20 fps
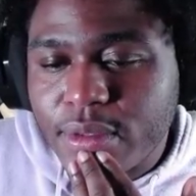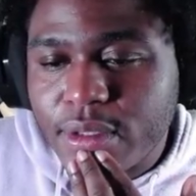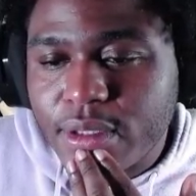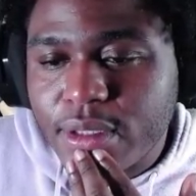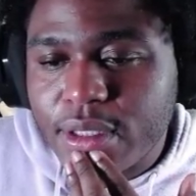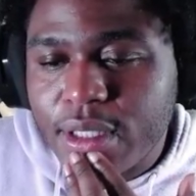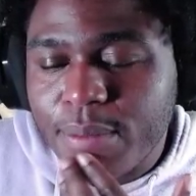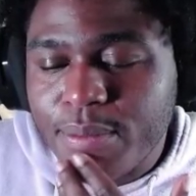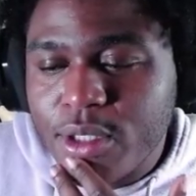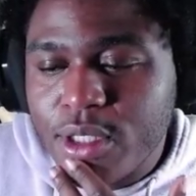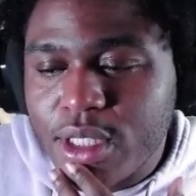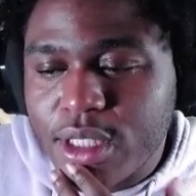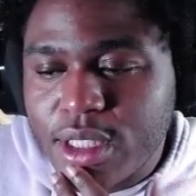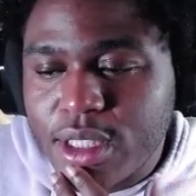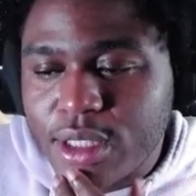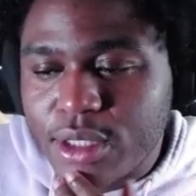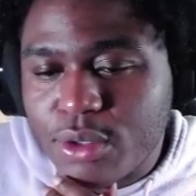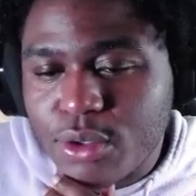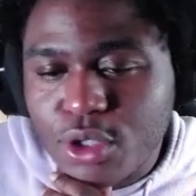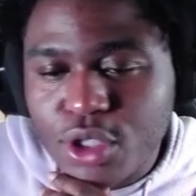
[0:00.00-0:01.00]
Let me just
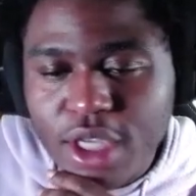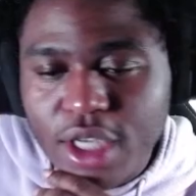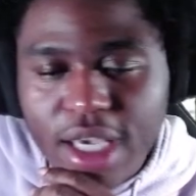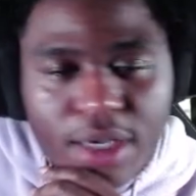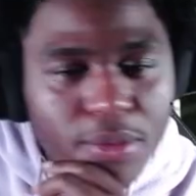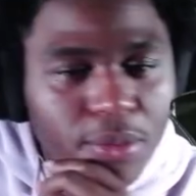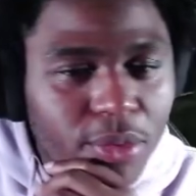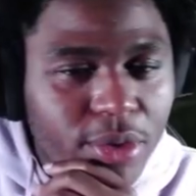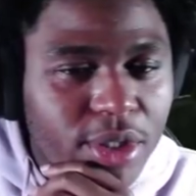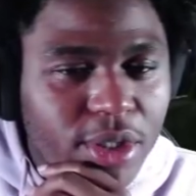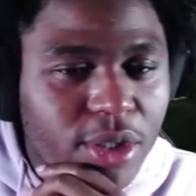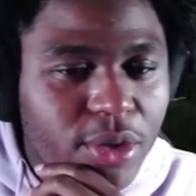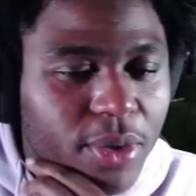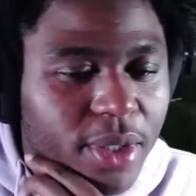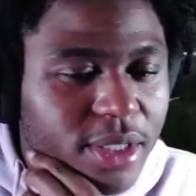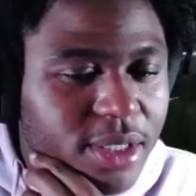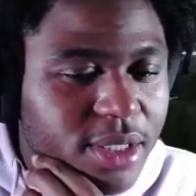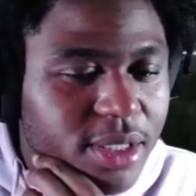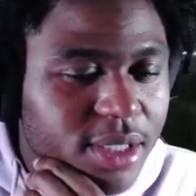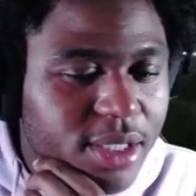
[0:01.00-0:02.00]
check really quick
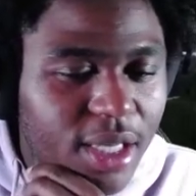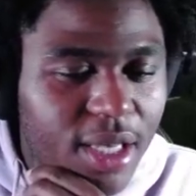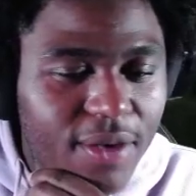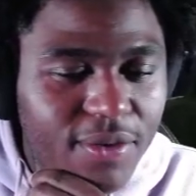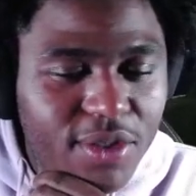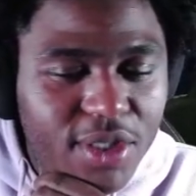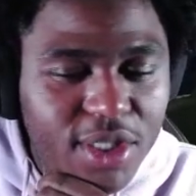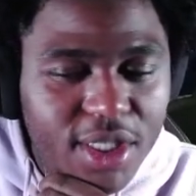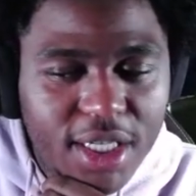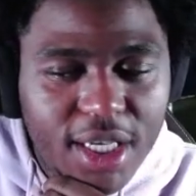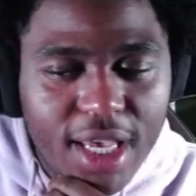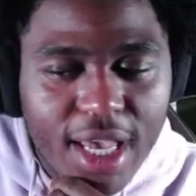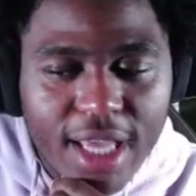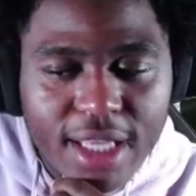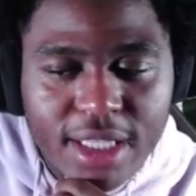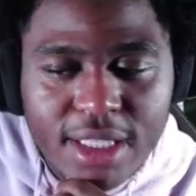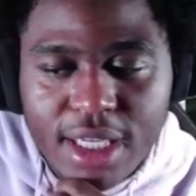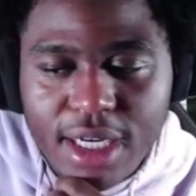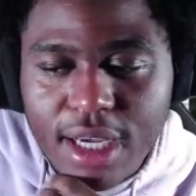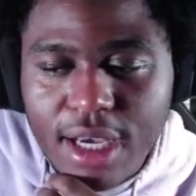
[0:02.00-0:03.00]
to see if she
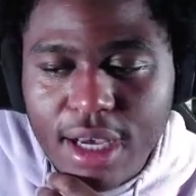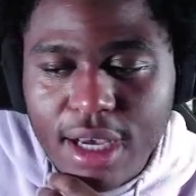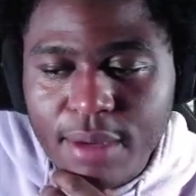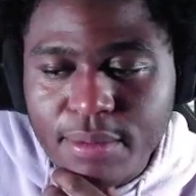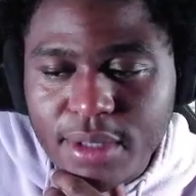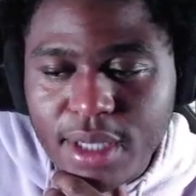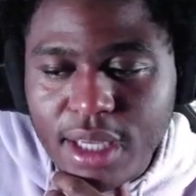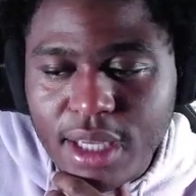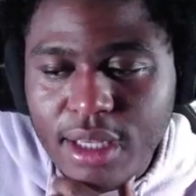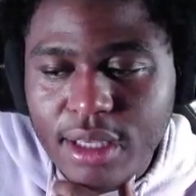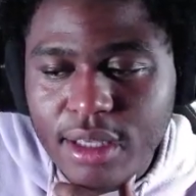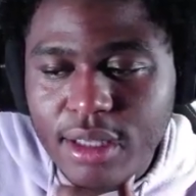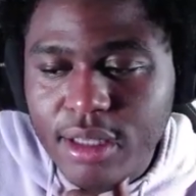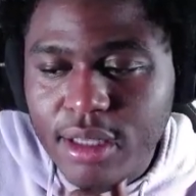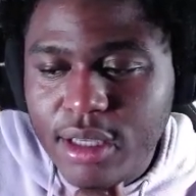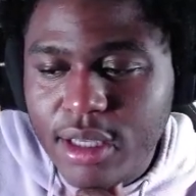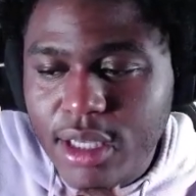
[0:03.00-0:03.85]
didn't update it.